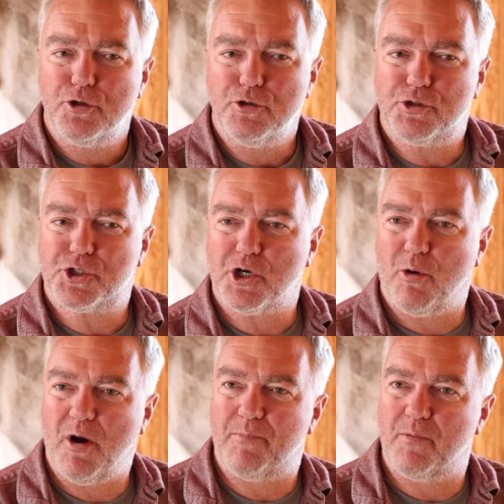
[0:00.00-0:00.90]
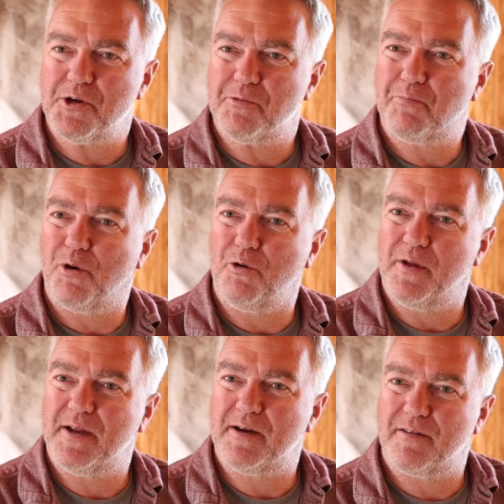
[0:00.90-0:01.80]
you show up, and when you
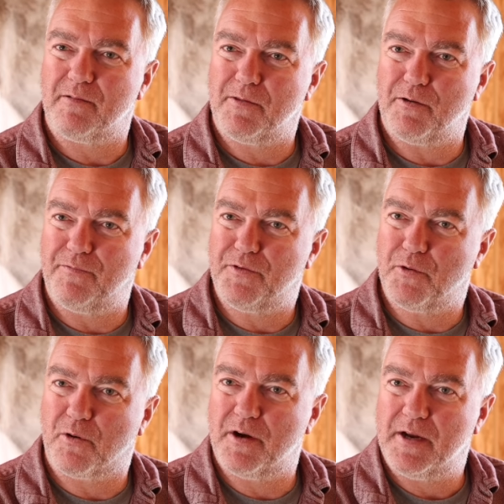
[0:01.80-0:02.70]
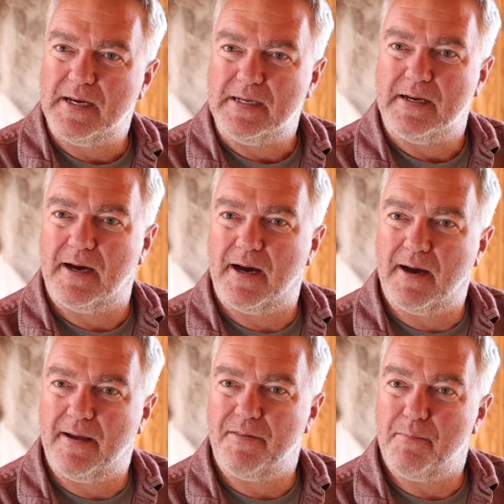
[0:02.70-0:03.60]
pull into the little fjord
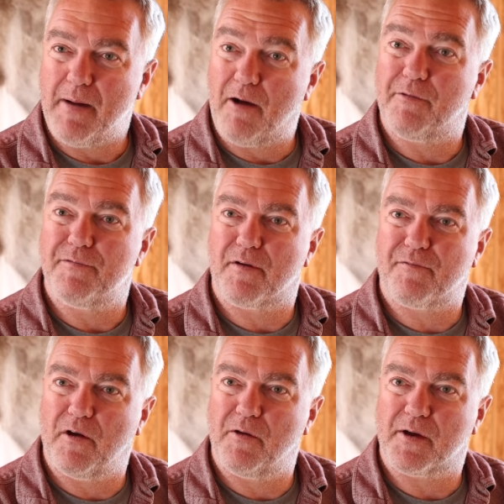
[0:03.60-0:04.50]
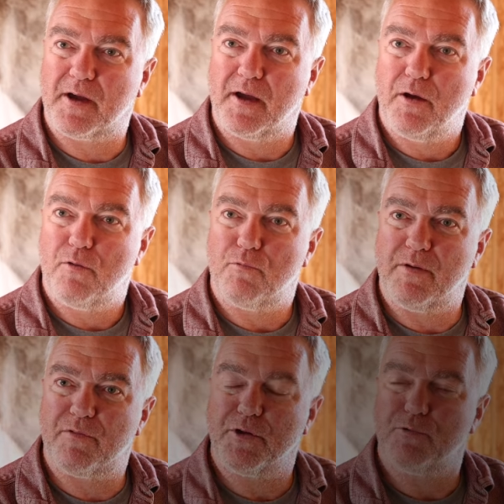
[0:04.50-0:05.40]
and the mouth of the Erfalik River,